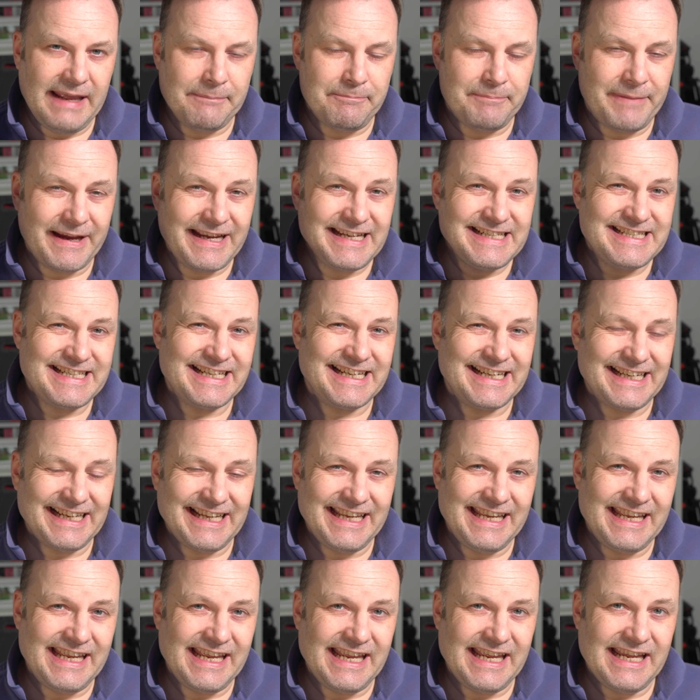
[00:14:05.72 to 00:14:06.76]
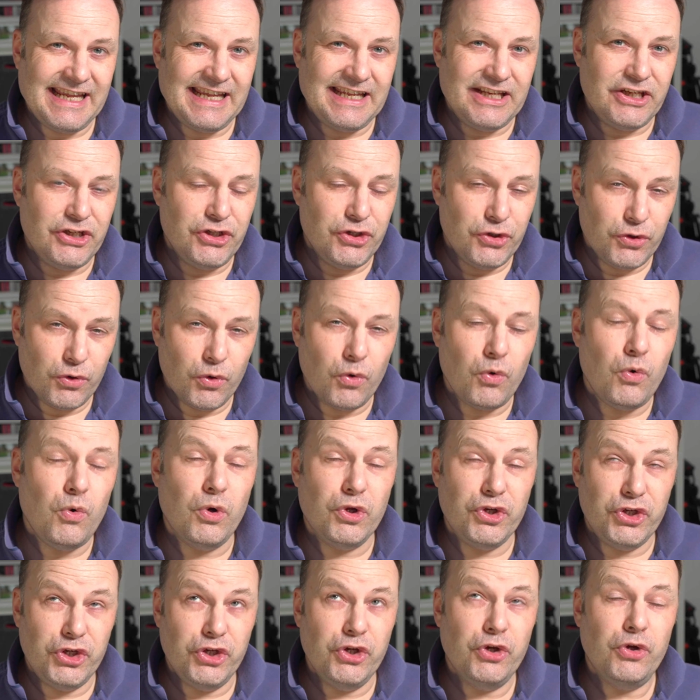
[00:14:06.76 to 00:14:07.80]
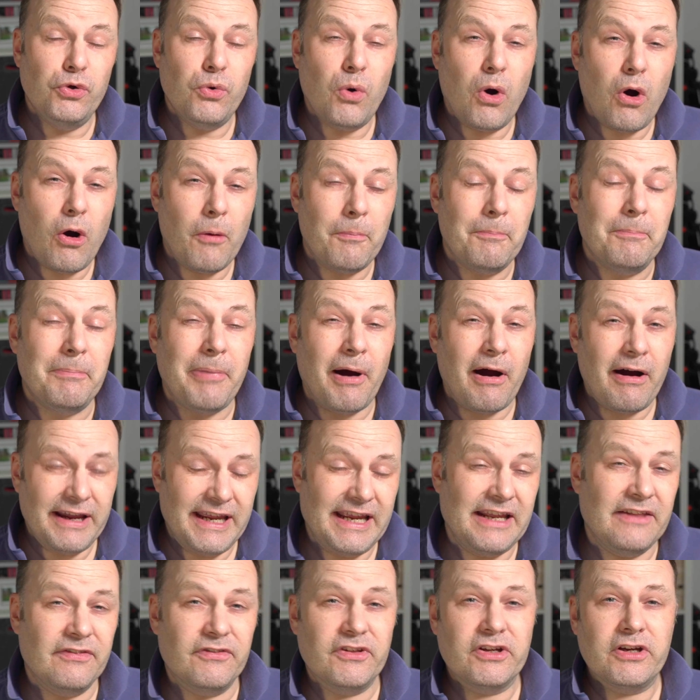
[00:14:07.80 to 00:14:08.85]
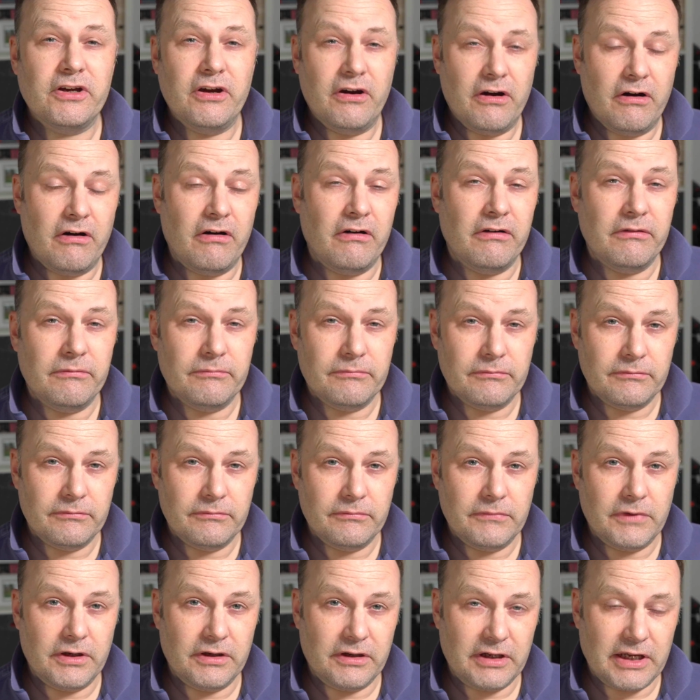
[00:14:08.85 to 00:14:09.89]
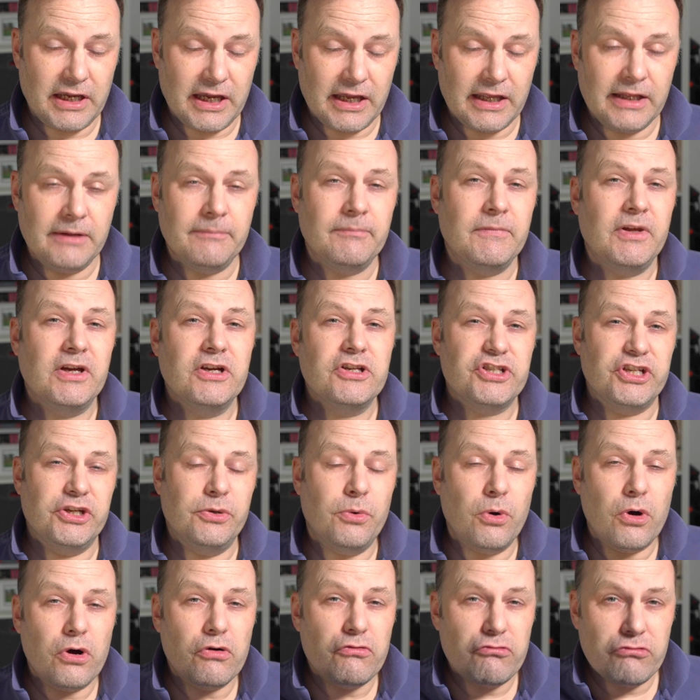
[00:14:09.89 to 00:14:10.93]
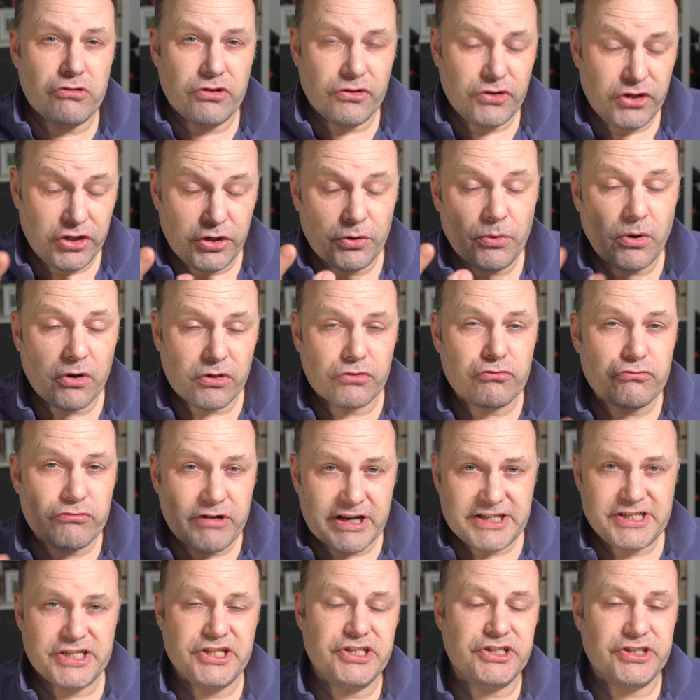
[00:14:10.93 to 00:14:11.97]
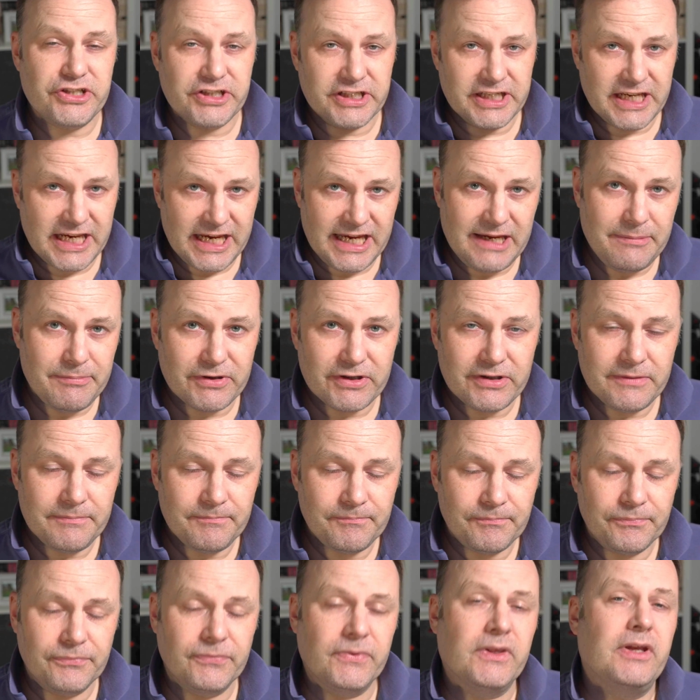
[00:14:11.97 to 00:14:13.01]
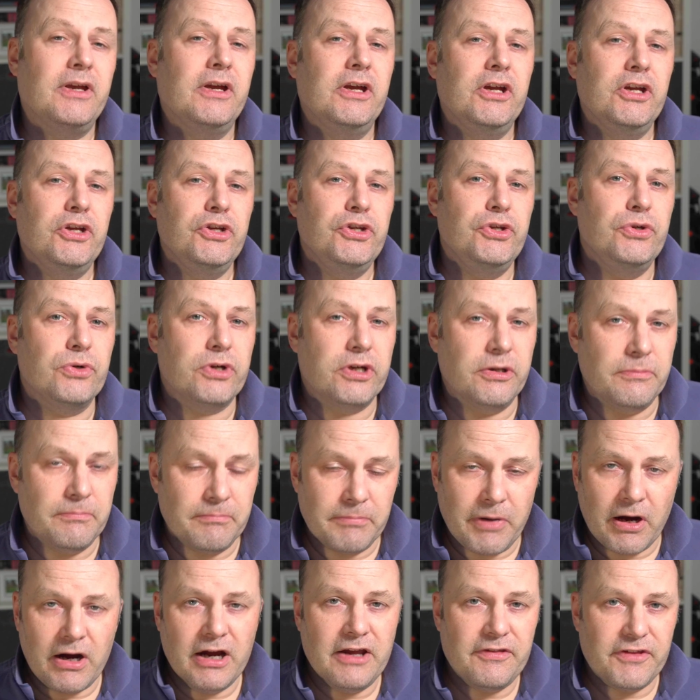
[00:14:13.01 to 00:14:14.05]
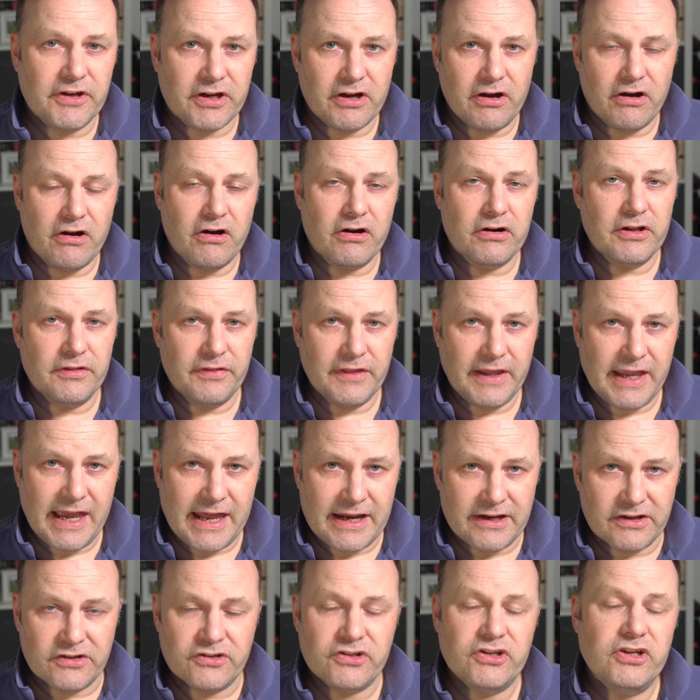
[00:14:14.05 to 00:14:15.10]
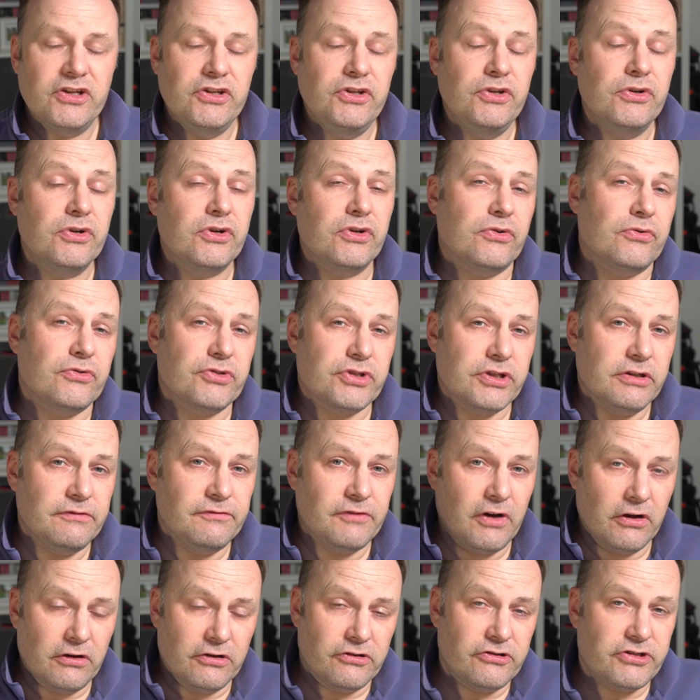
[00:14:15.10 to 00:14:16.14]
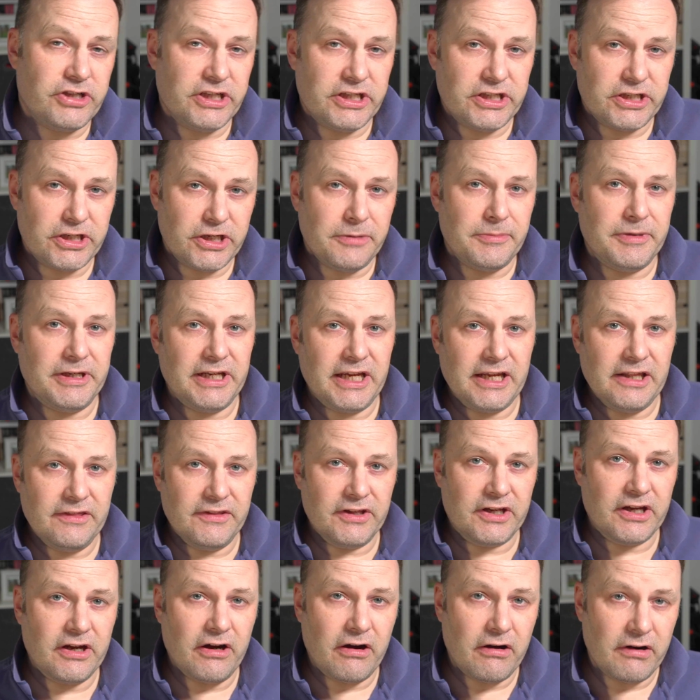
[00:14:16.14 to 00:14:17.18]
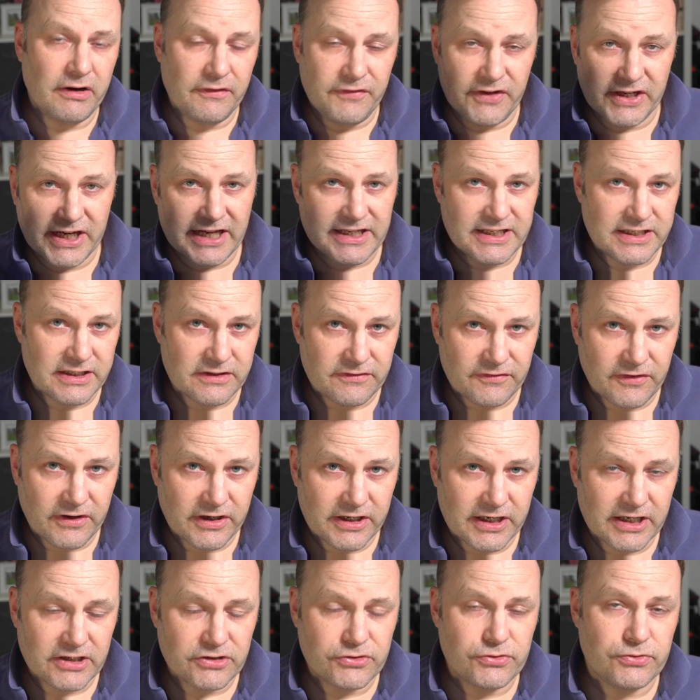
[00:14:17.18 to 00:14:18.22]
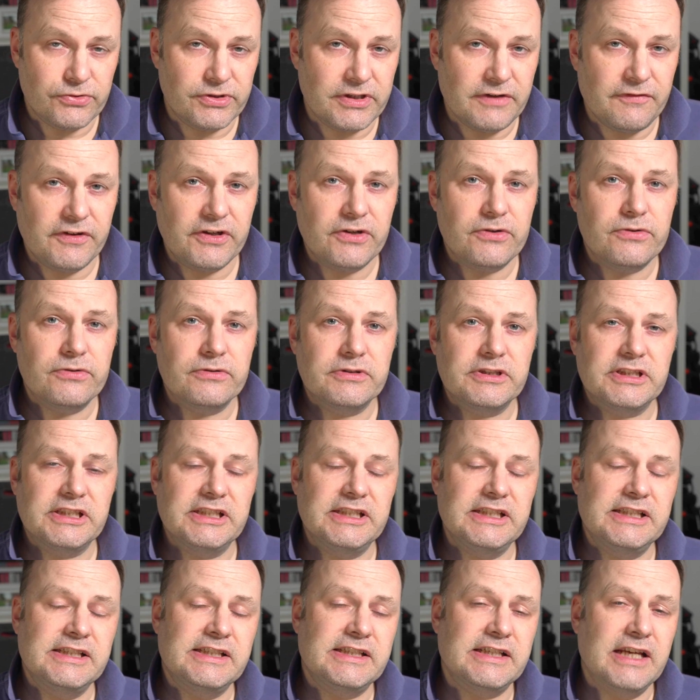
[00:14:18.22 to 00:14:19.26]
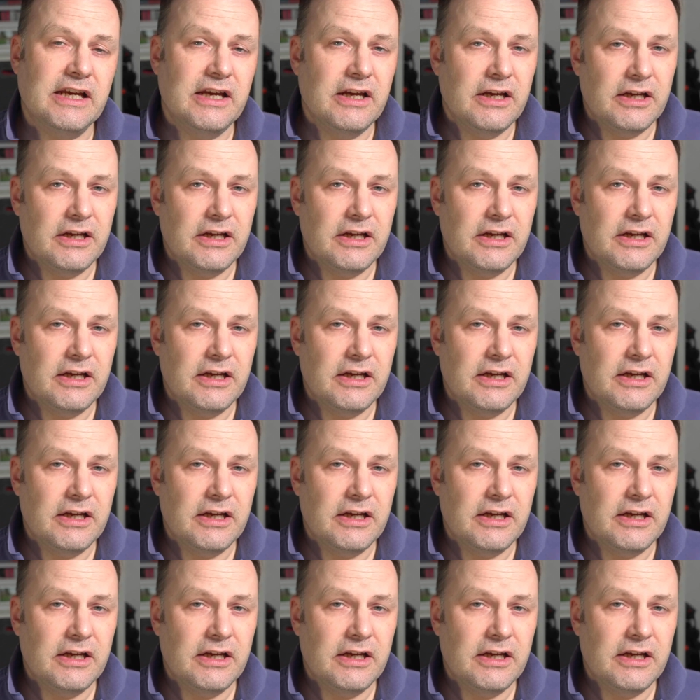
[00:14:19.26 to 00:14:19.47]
basically, you are buying the car. Okay, so you are the registered keeper. You can buy the car at the end. You can also voluntarily terminate the car if you get into financial difficulties.